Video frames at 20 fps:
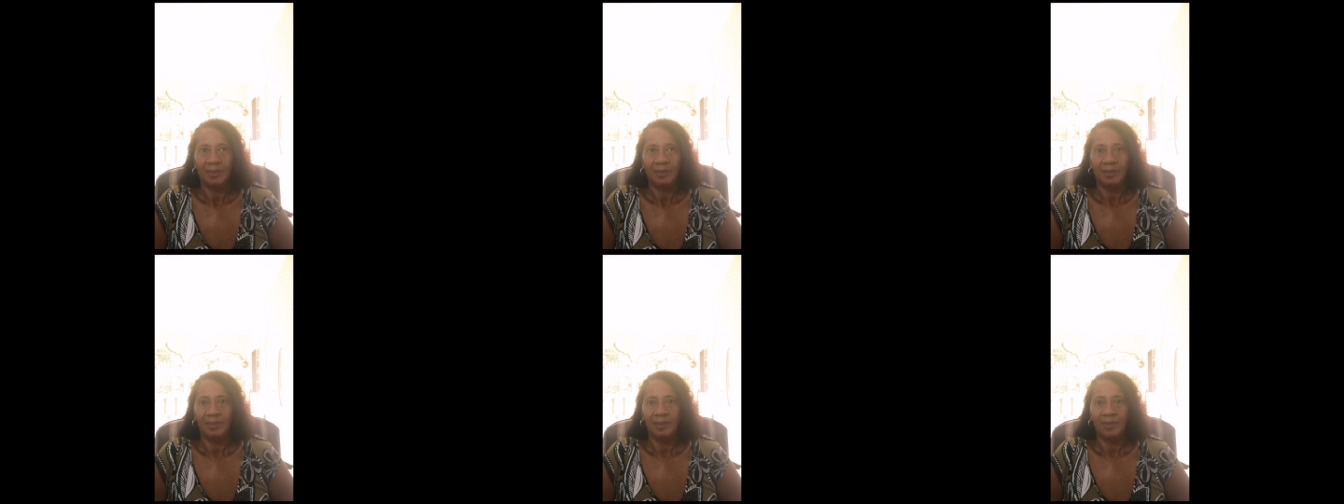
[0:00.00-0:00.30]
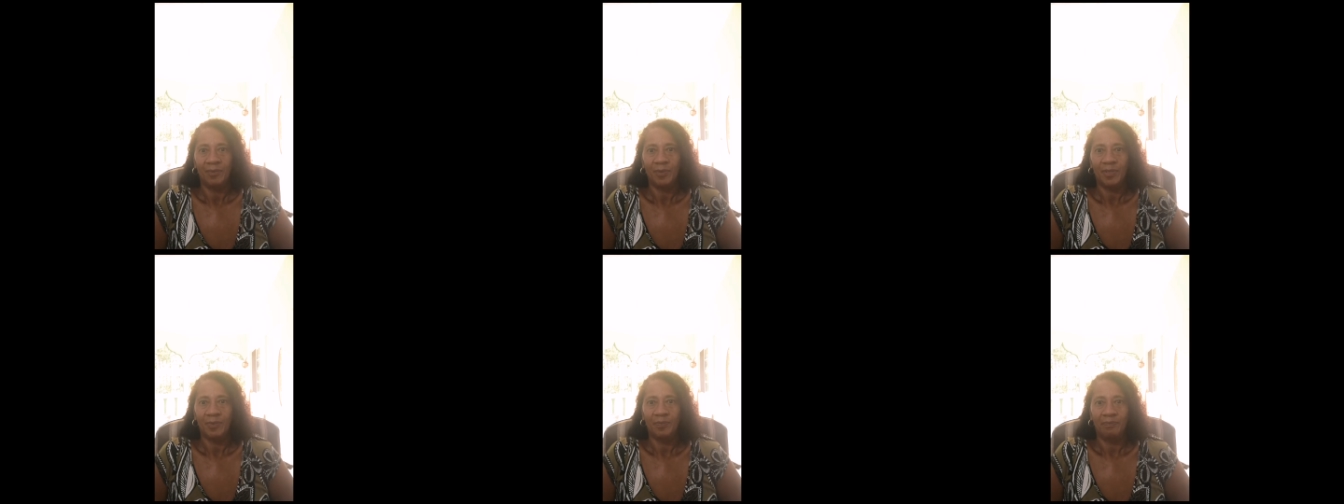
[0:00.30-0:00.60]
And
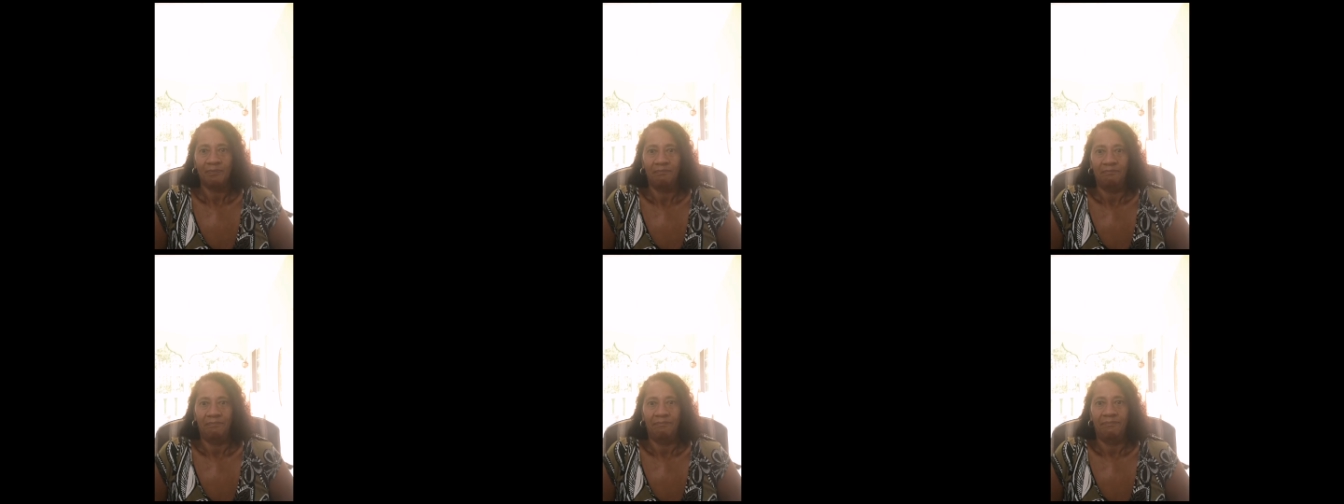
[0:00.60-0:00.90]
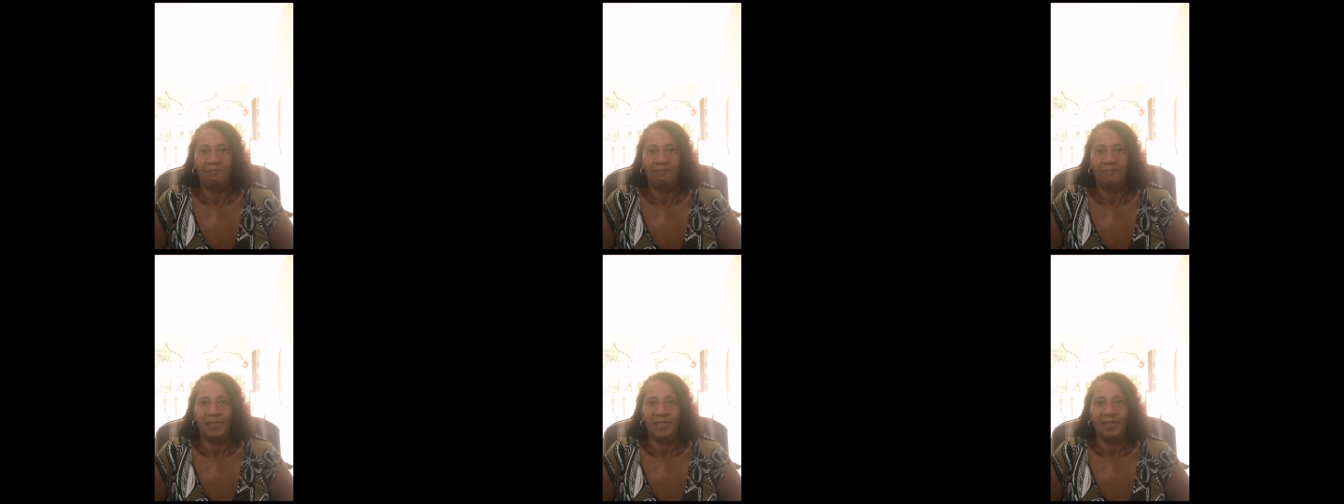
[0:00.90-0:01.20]
it was
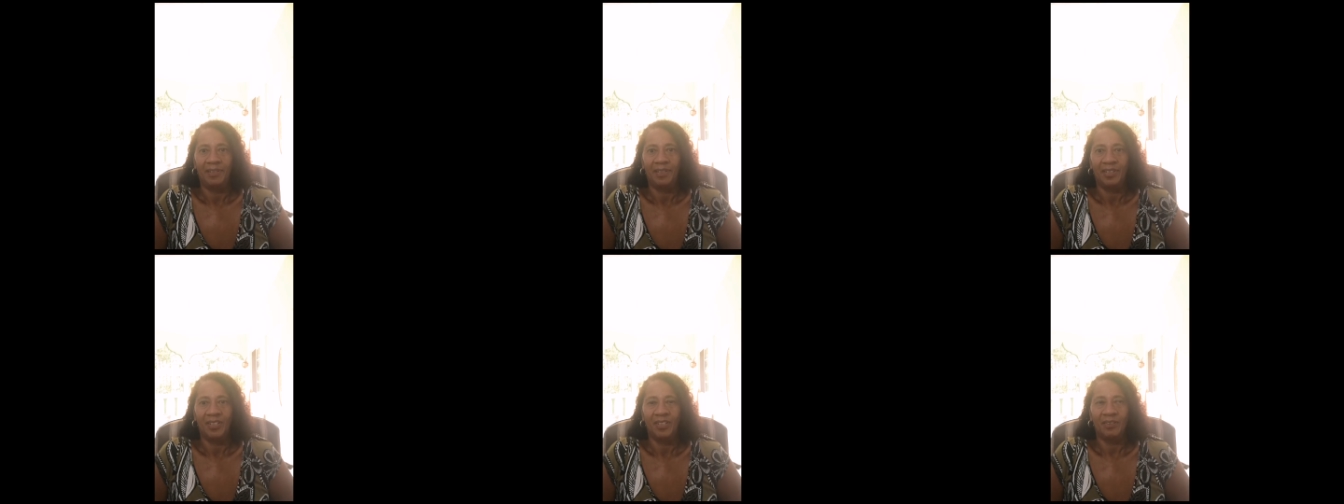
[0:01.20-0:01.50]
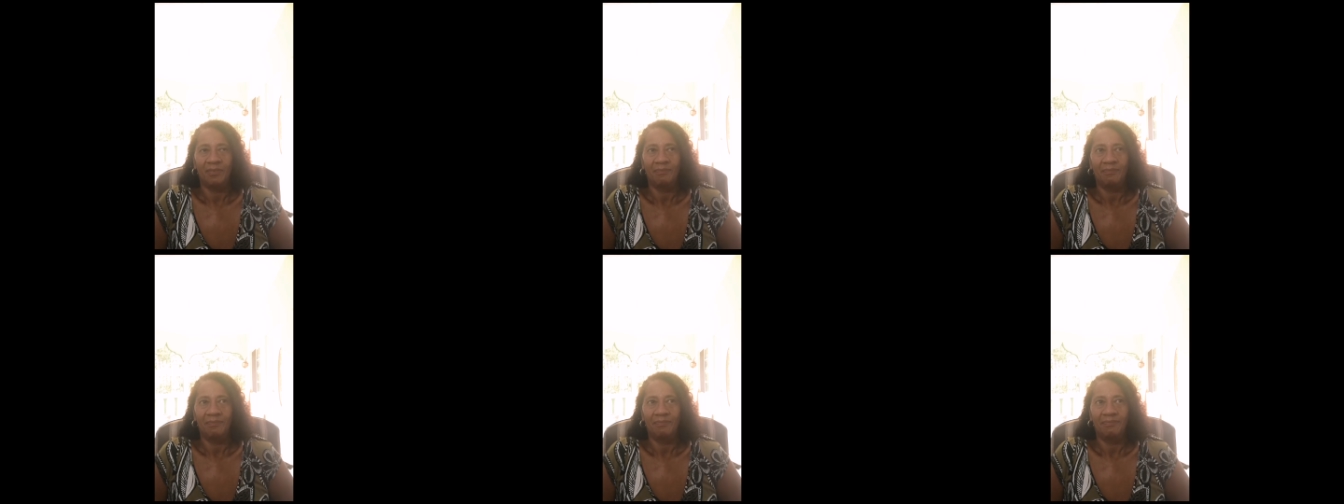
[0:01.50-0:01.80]
better
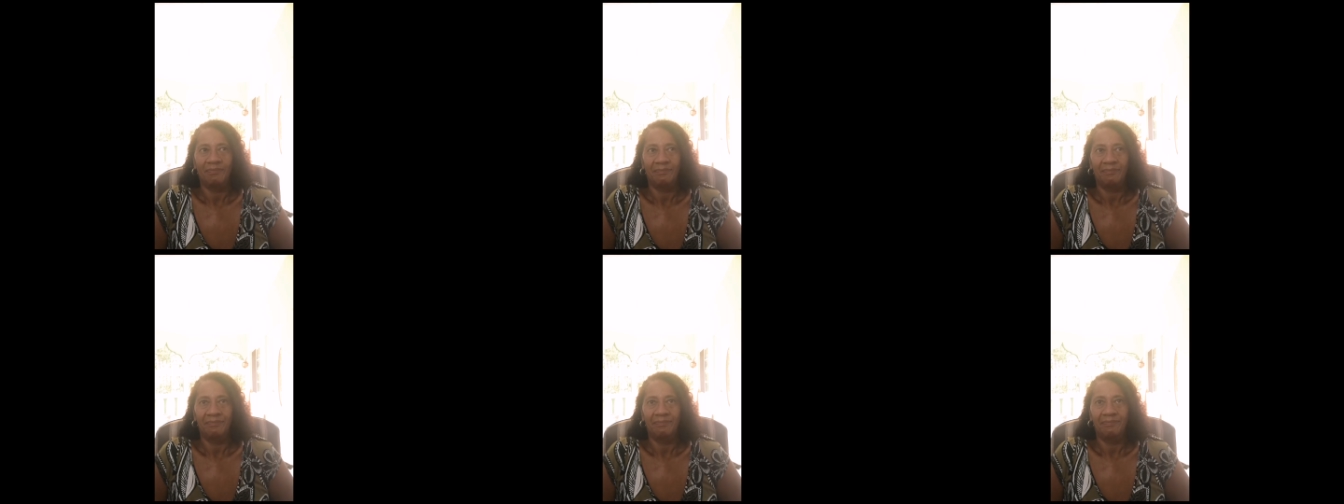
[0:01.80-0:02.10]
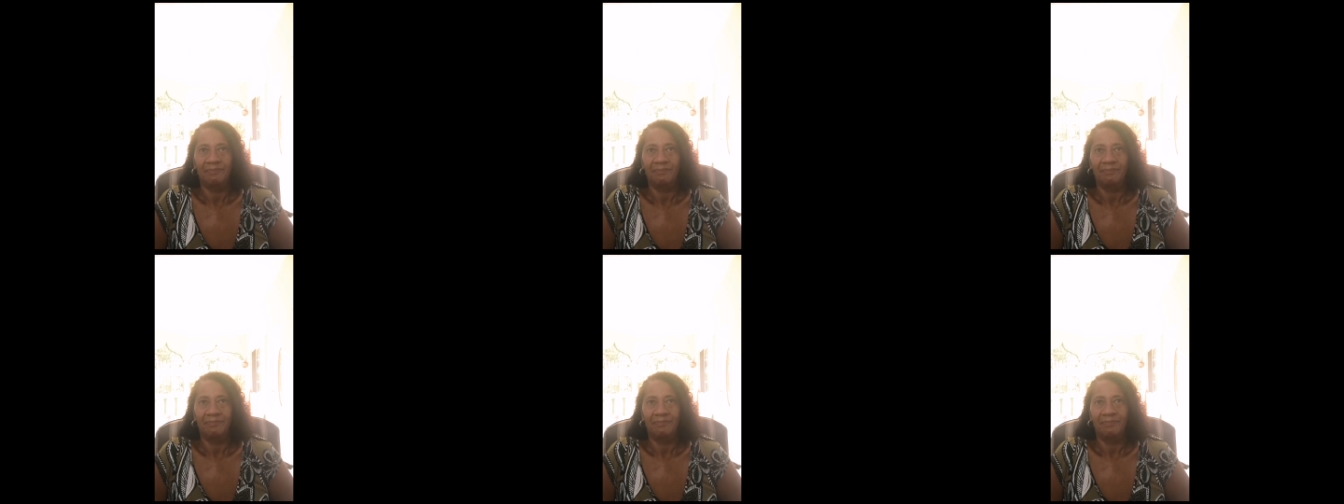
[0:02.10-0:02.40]
than
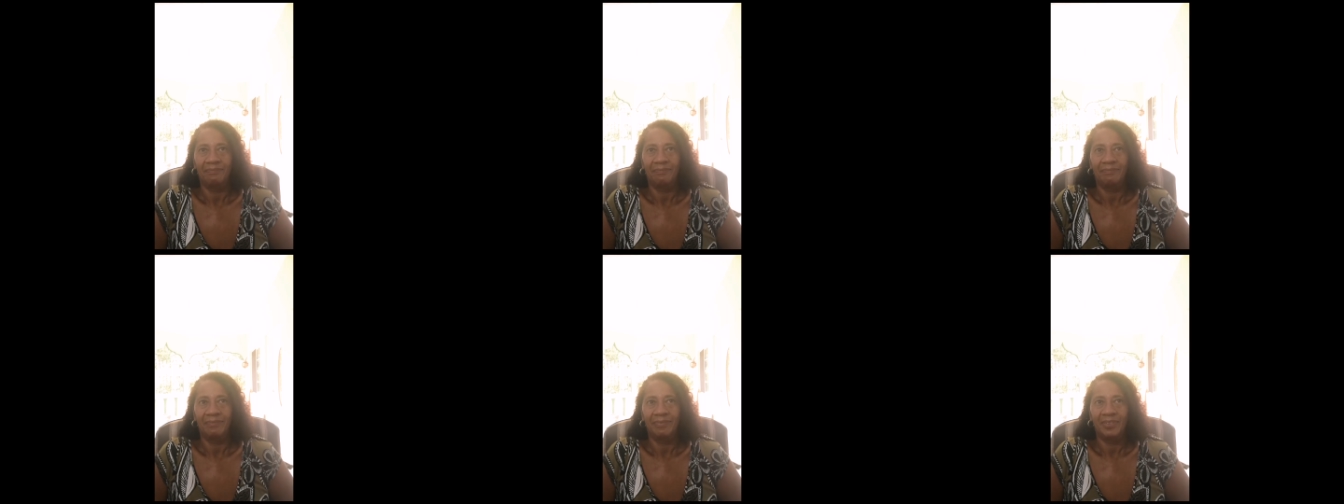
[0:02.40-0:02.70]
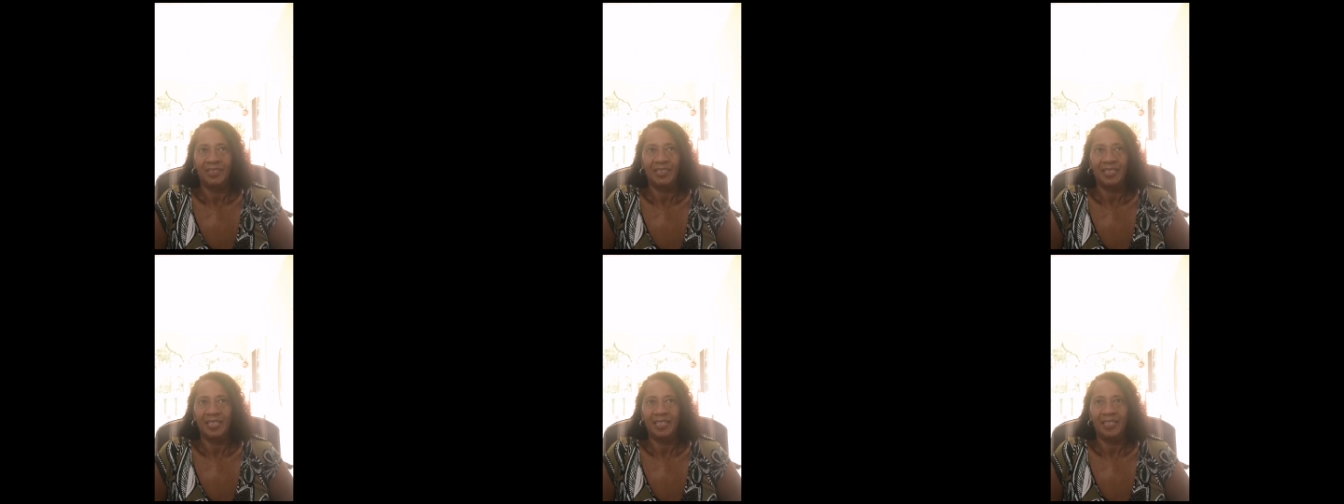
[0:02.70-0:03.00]

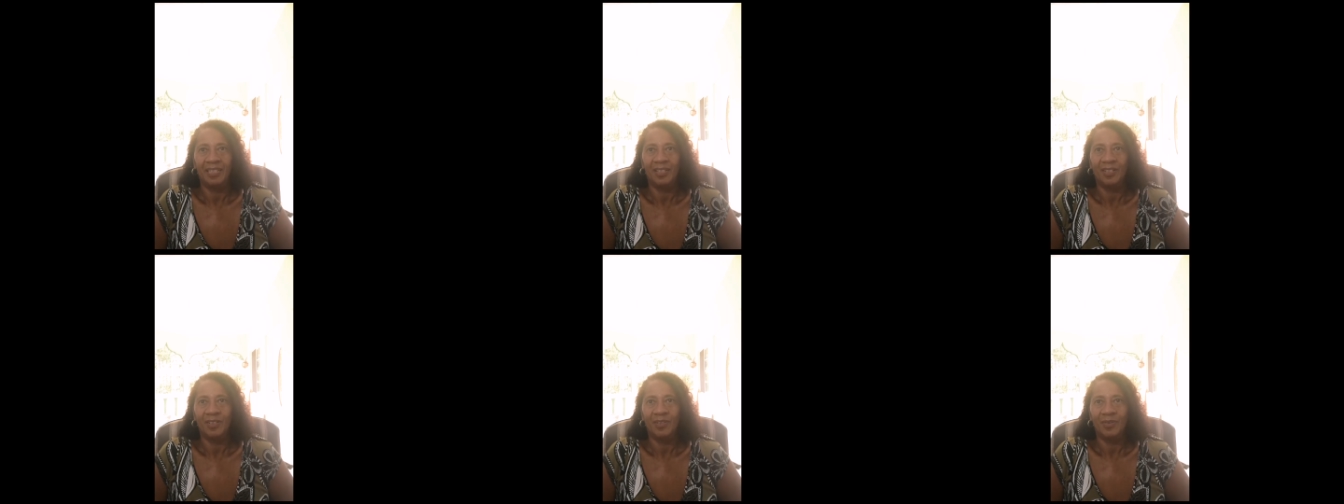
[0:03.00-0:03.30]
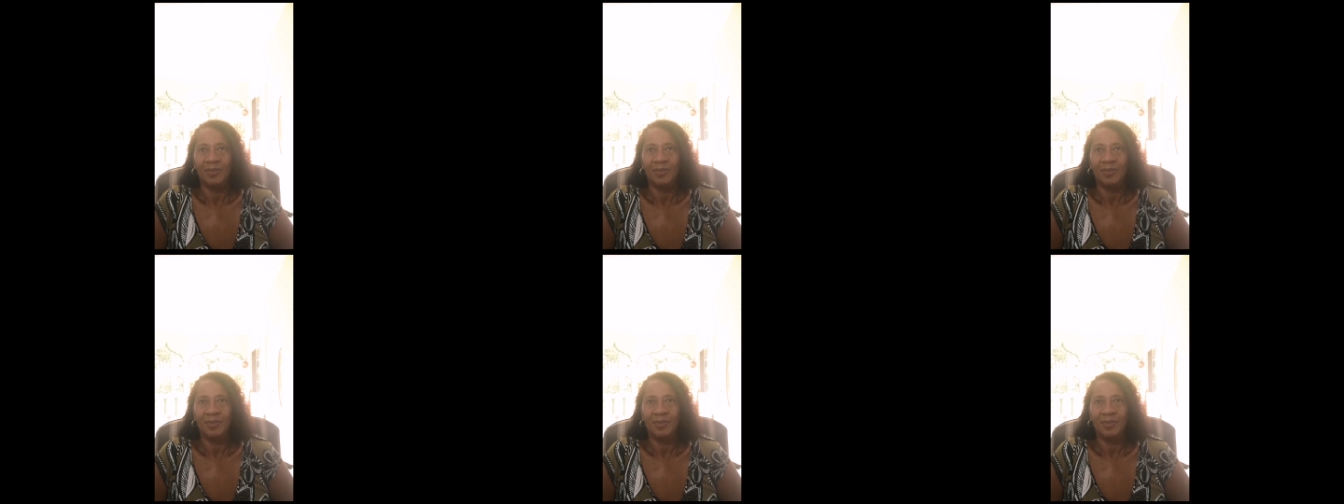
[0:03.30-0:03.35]
because it